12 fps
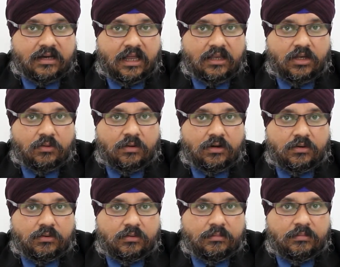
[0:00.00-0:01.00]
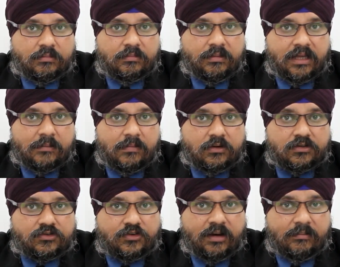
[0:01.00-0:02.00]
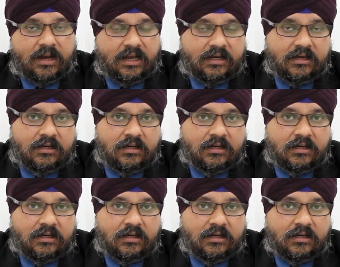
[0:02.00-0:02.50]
and you want to be able to streamline